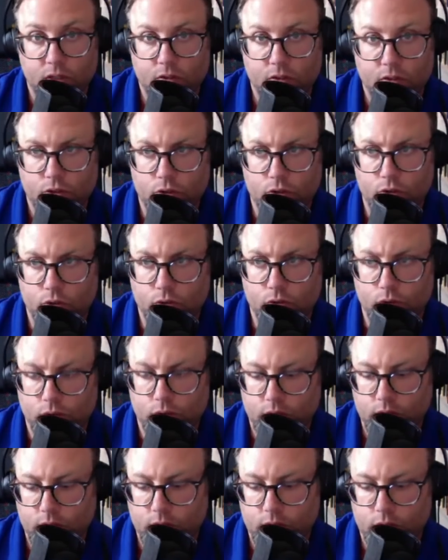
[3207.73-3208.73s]
you'll
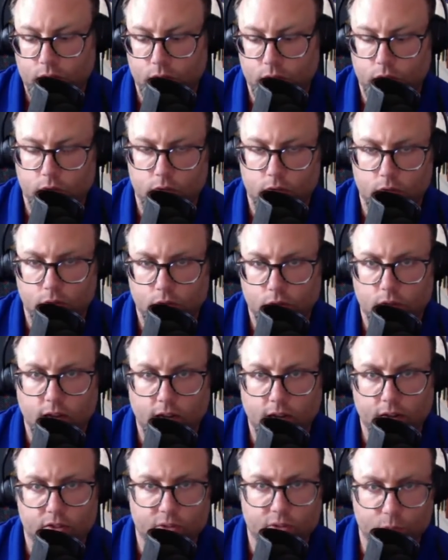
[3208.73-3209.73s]
learn
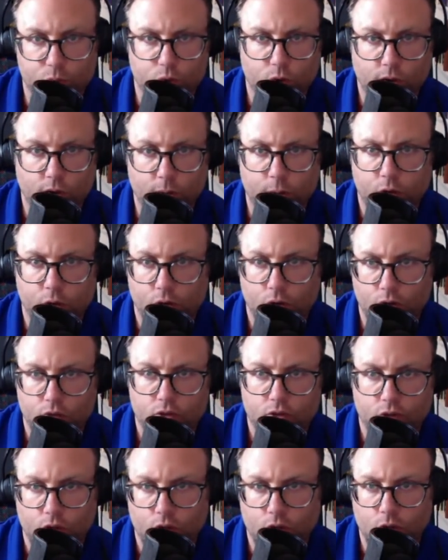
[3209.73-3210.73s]
how to subscribe, but
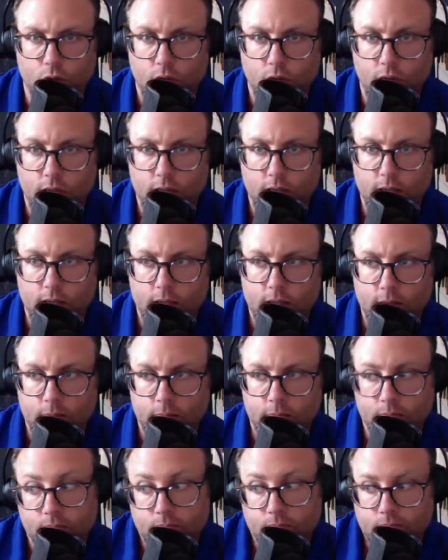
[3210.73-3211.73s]
also
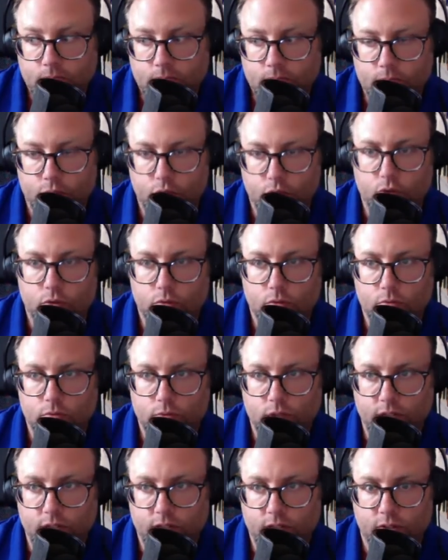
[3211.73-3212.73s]
you'll
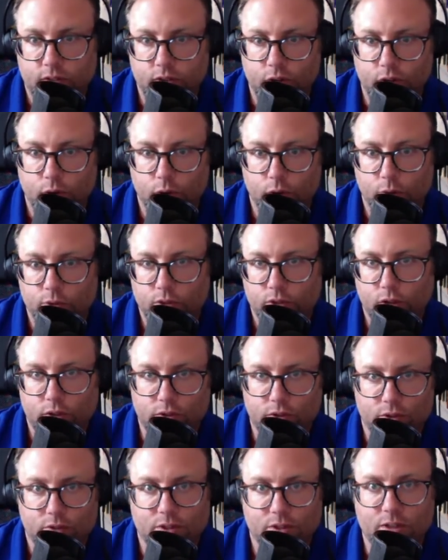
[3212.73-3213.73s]
get to know the
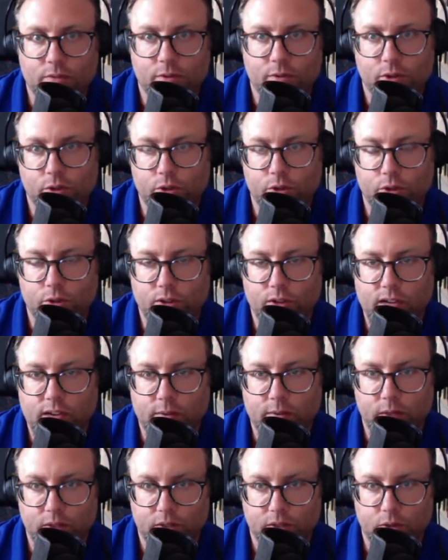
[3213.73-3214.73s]
results, even though you don't
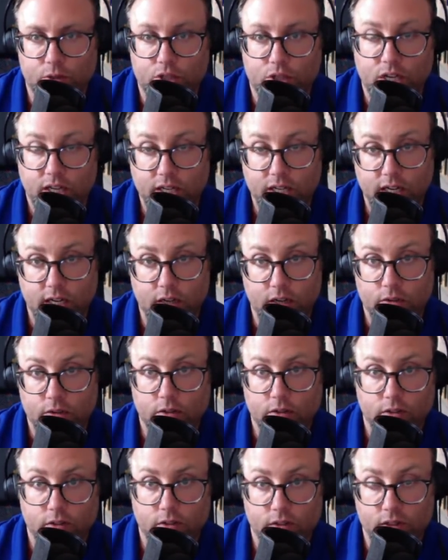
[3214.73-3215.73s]
have it. So check it out
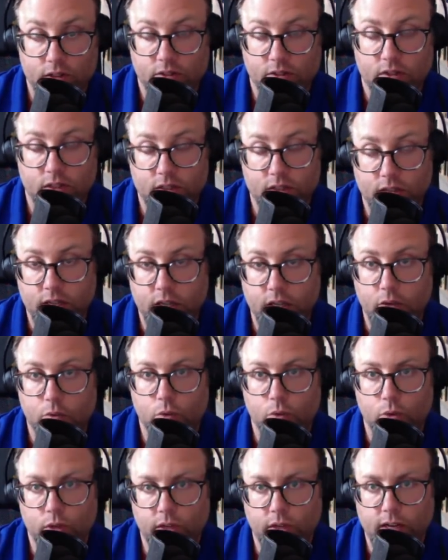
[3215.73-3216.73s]
this Sunday.
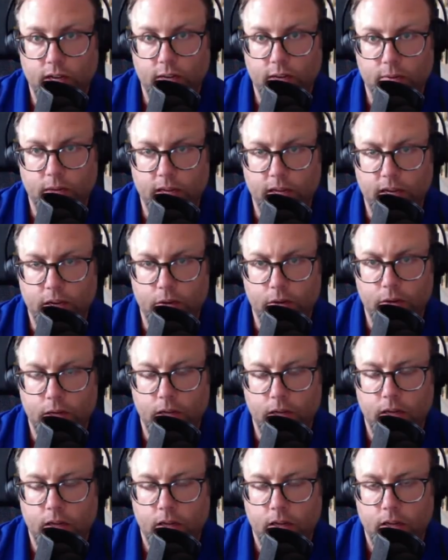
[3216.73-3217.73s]
We're gonna have that out,
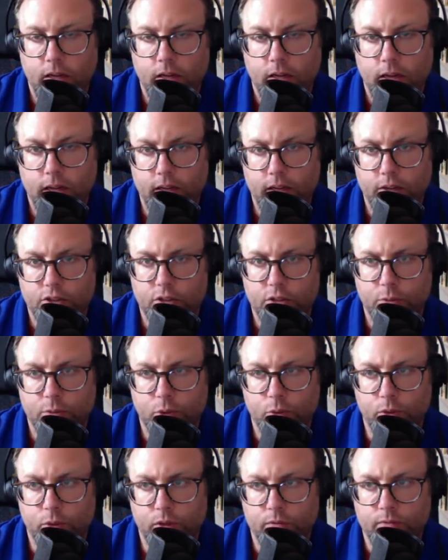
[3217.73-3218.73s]
and it should be
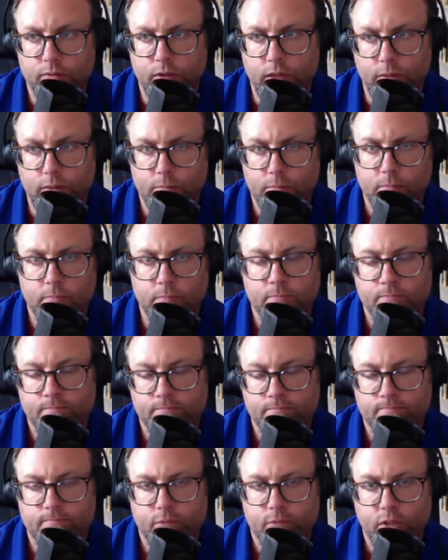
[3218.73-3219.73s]
really fun.
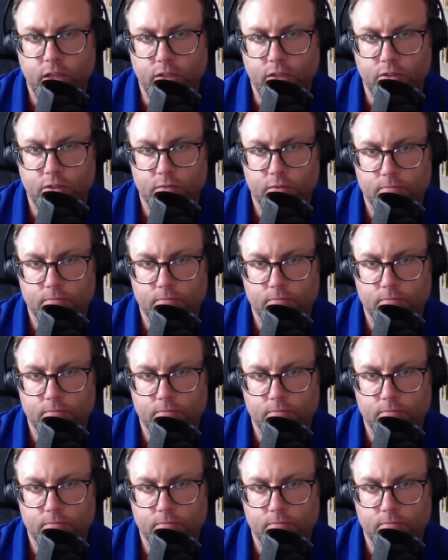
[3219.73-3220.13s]
Thanks.